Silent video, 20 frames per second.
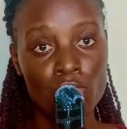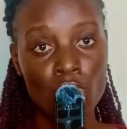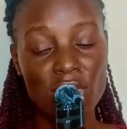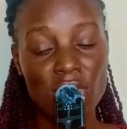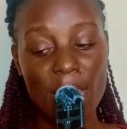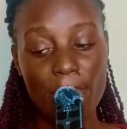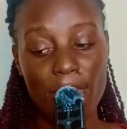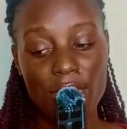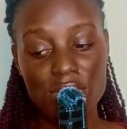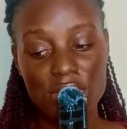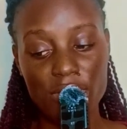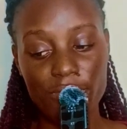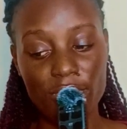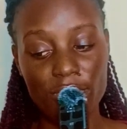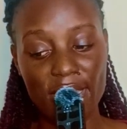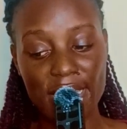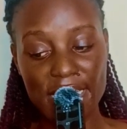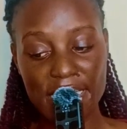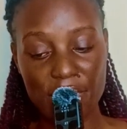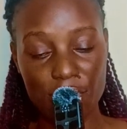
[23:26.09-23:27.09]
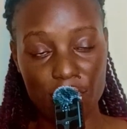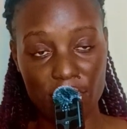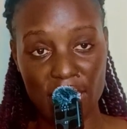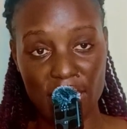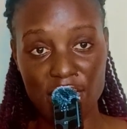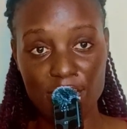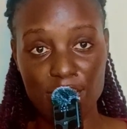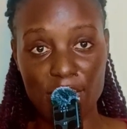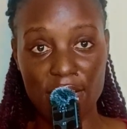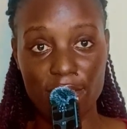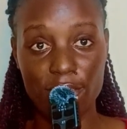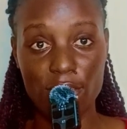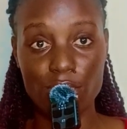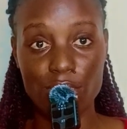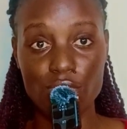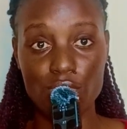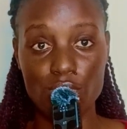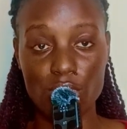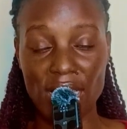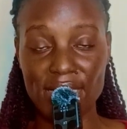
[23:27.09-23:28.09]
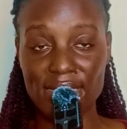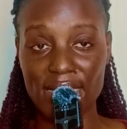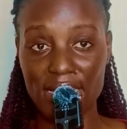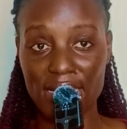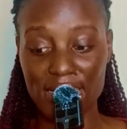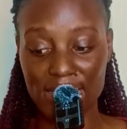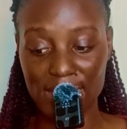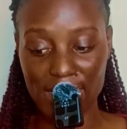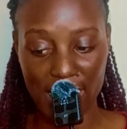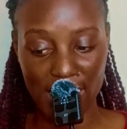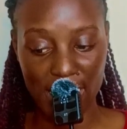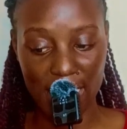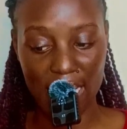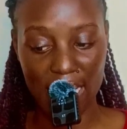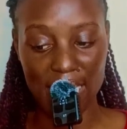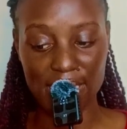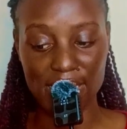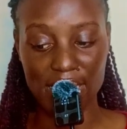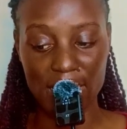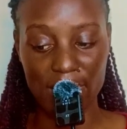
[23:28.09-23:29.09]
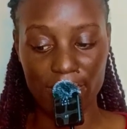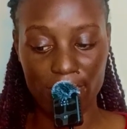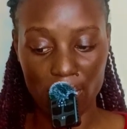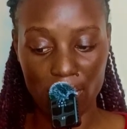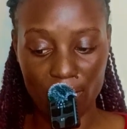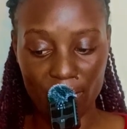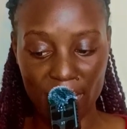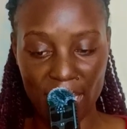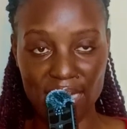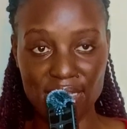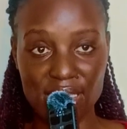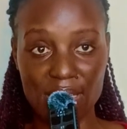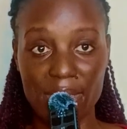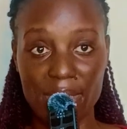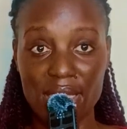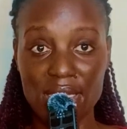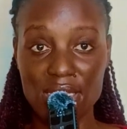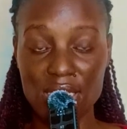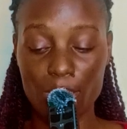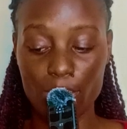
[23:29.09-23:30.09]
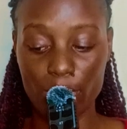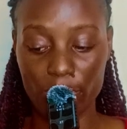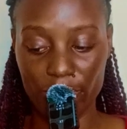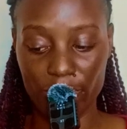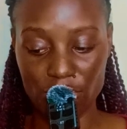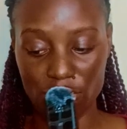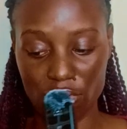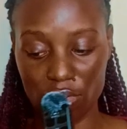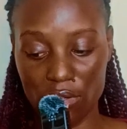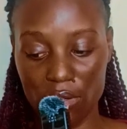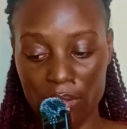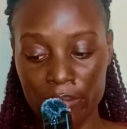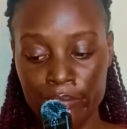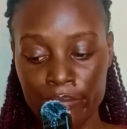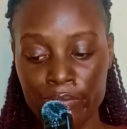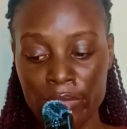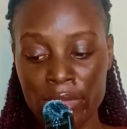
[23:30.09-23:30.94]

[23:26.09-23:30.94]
What about if you get into that platform as a designer, as a developer, as a marketing professional,